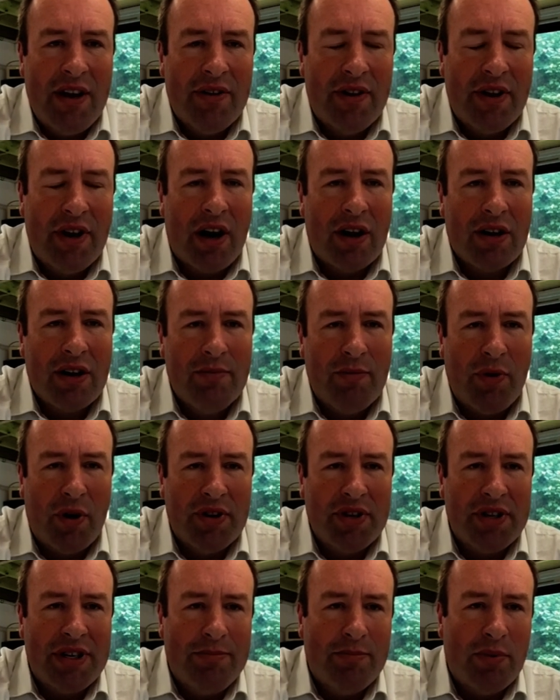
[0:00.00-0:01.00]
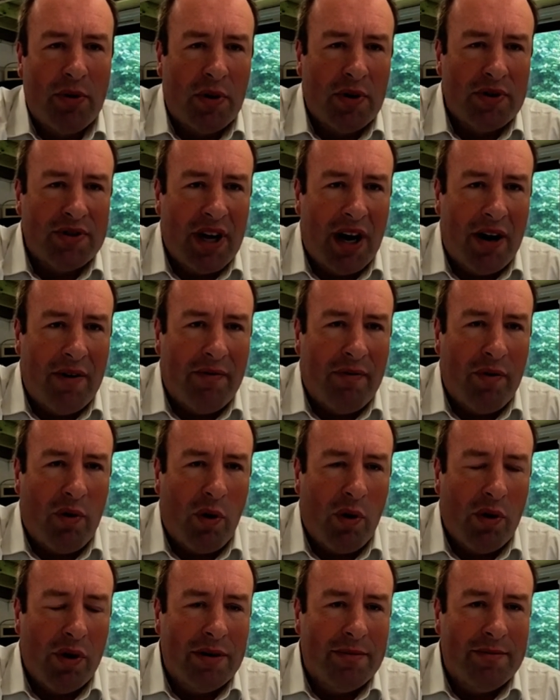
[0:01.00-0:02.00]
that our commodity boards, our
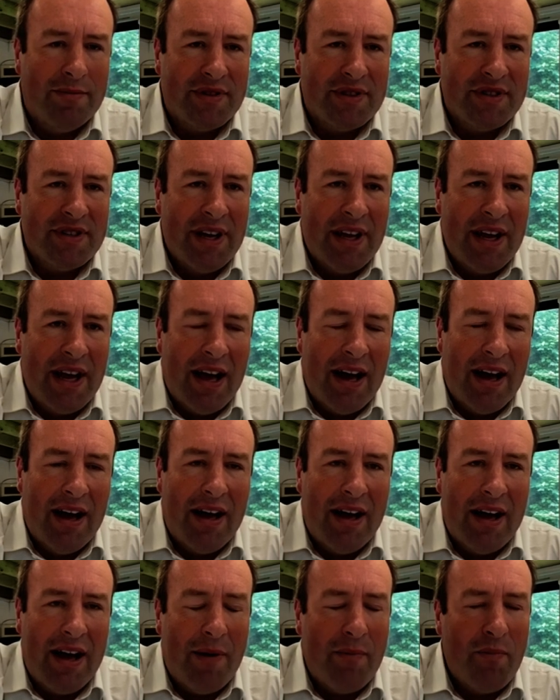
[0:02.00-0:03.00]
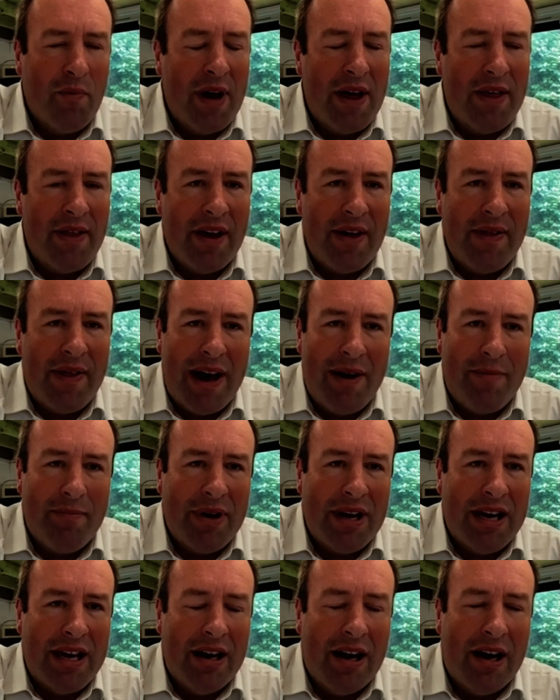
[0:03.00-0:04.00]
forums, uh, and whether that
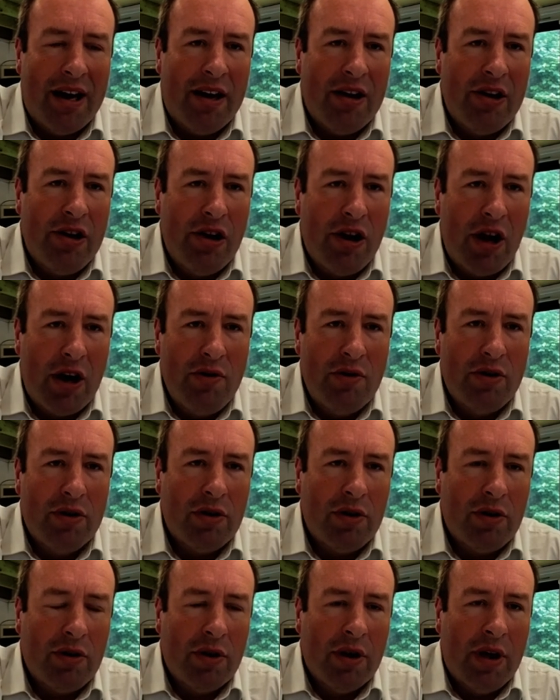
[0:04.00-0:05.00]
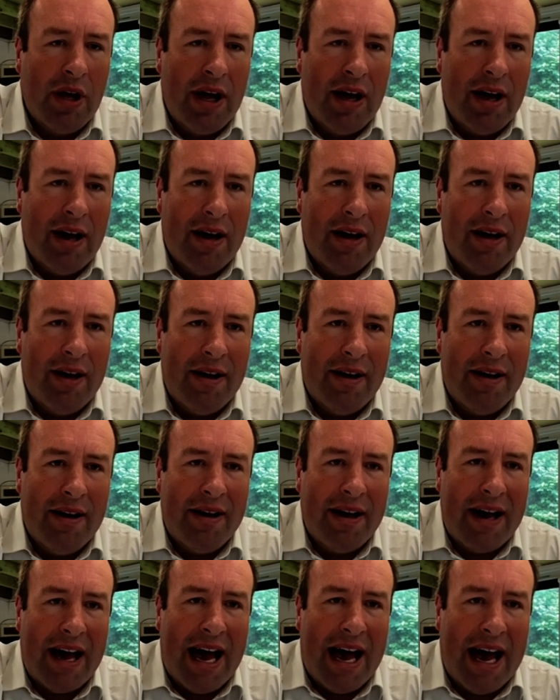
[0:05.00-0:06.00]
be uh, local
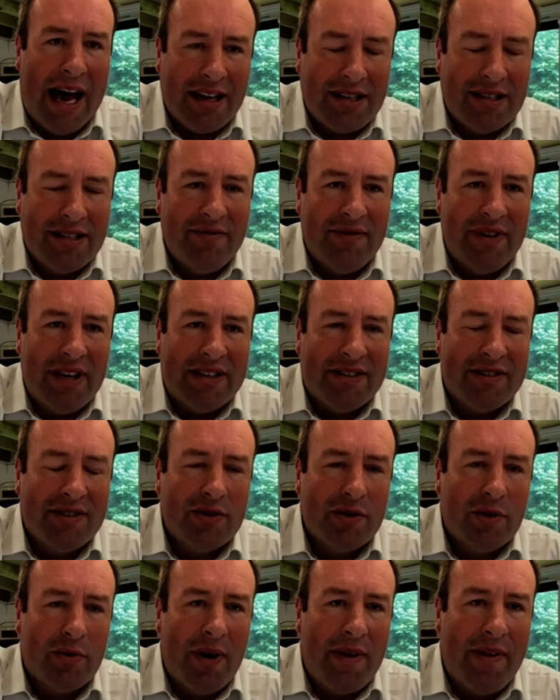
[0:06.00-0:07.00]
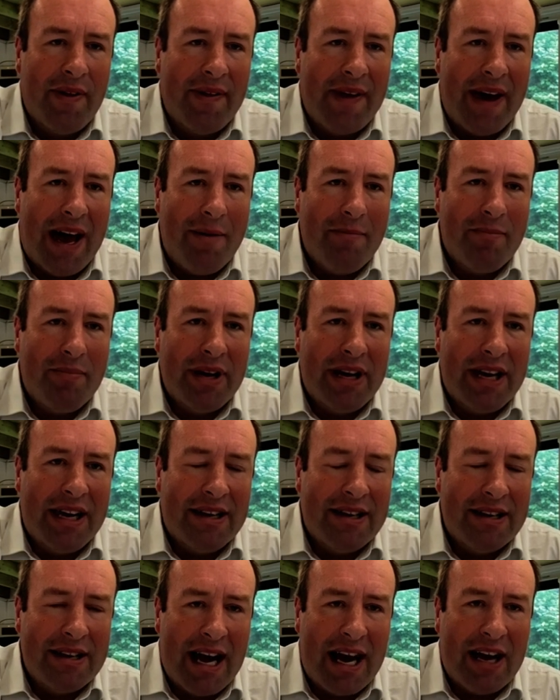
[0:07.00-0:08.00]
uh, activists or whether that
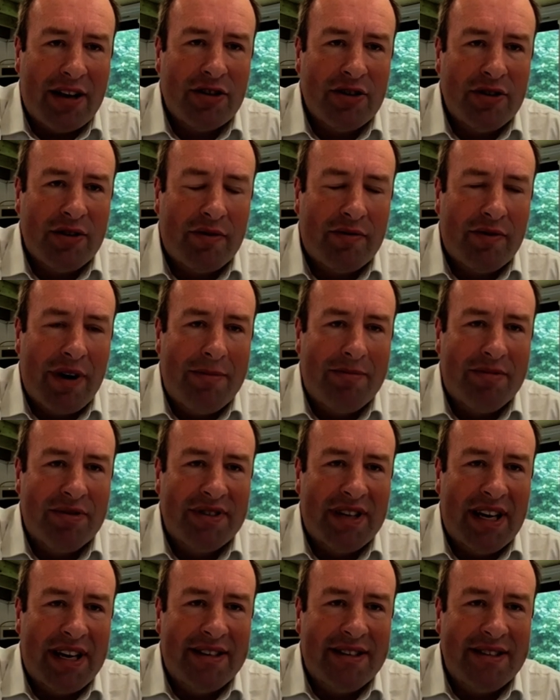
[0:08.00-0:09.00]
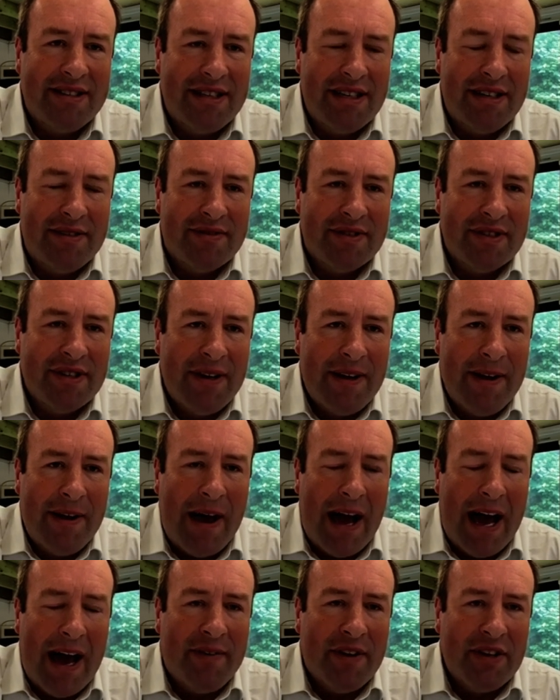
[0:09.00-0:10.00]
be national representatives
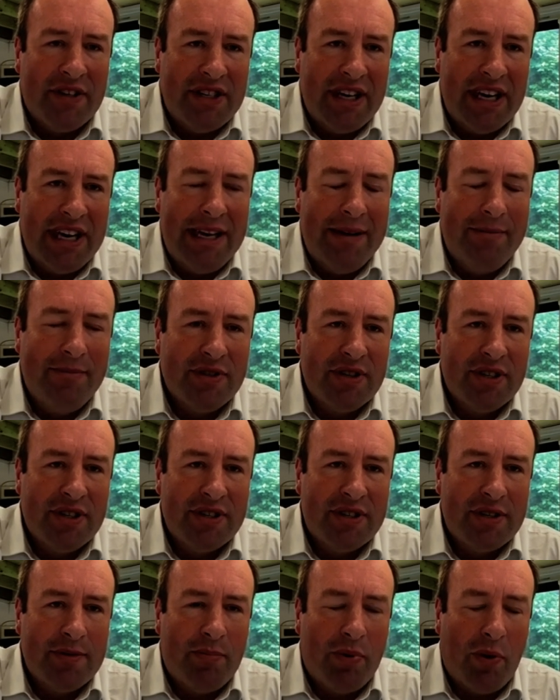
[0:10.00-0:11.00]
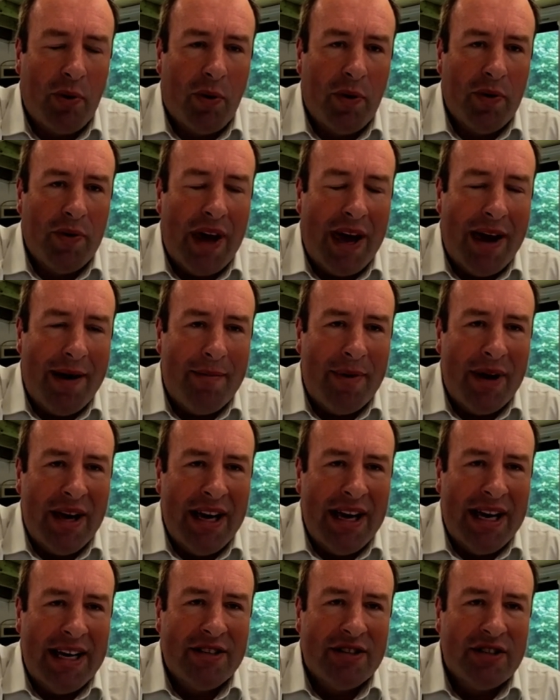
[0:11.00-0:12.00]
and the teams that support them
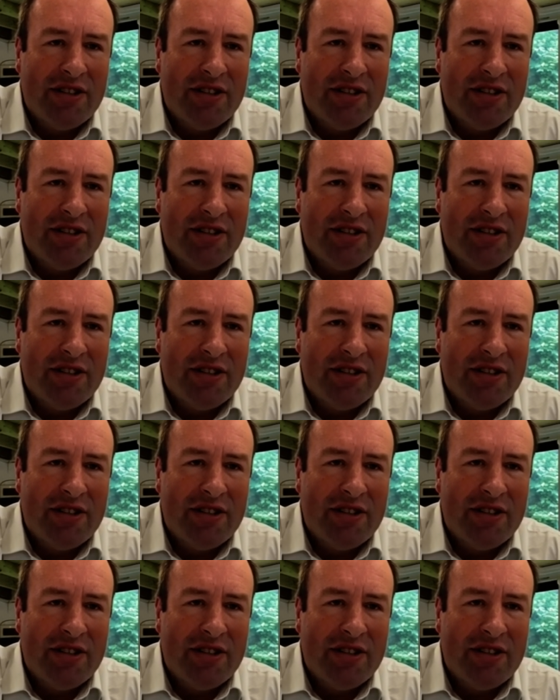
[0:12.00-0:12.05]
in